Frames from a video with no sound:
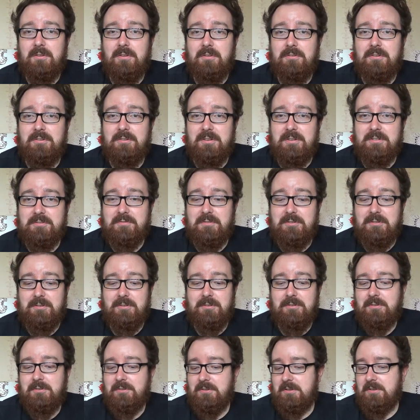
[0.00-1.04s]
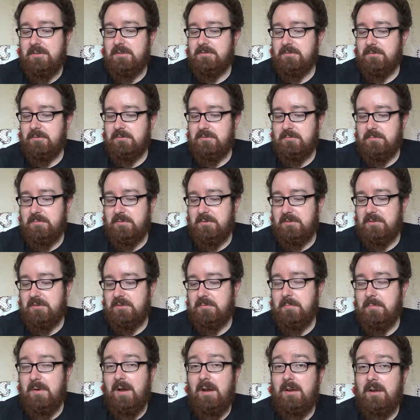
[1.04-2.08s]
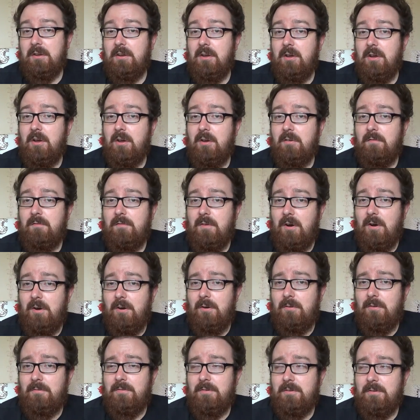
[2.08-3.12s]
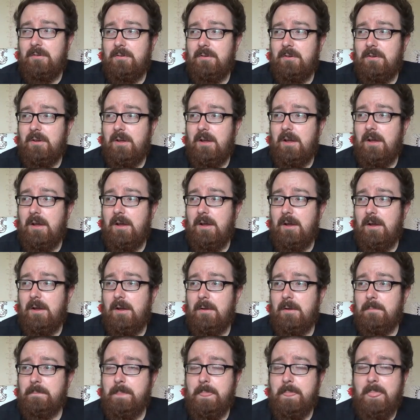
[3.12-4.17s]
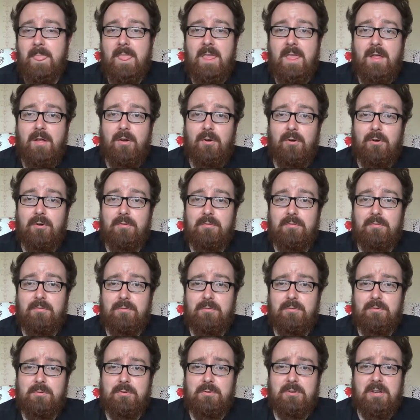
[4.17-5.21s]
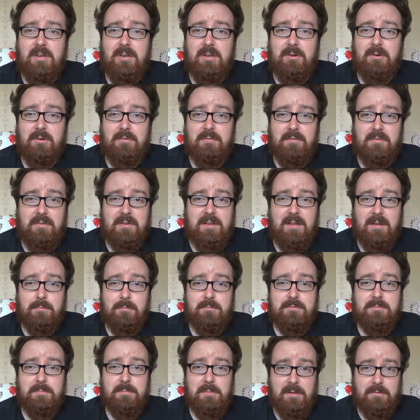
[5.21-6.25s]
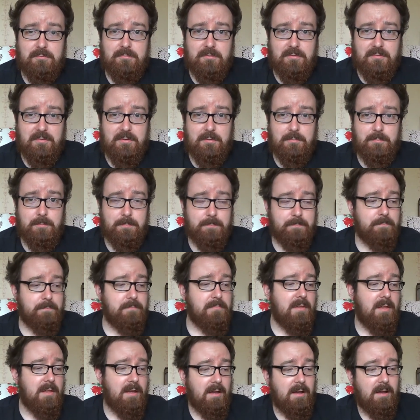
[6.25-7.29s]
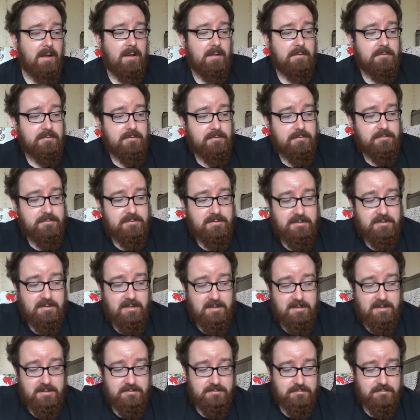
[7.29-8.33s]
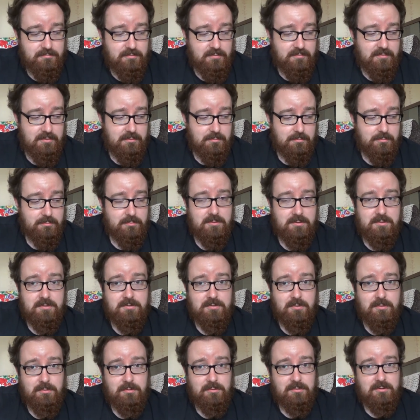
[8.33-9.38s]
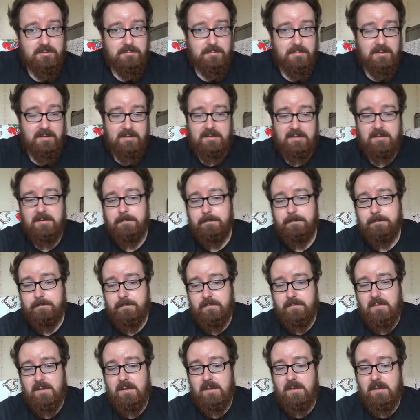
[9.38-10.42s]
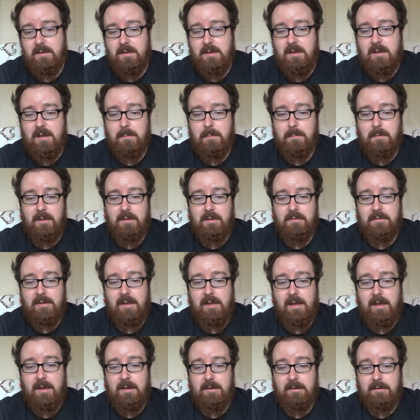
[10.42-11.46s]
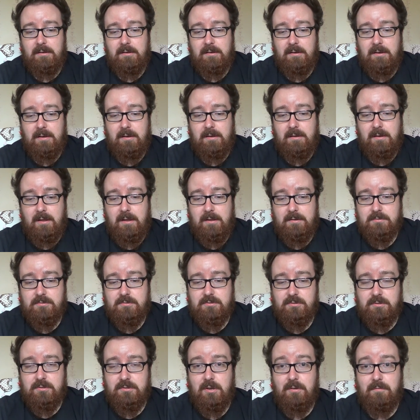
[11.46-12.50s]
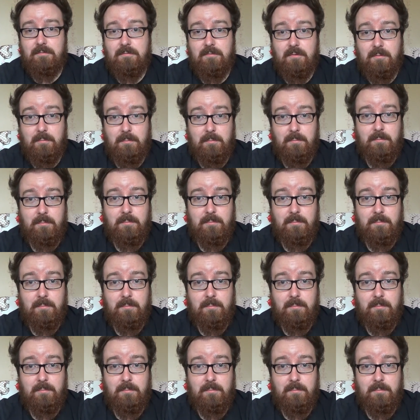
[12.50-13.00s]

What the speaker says: today's video is going to be my fourth UK over-the-counter blend review, and today's review is going to be a blend I actually got from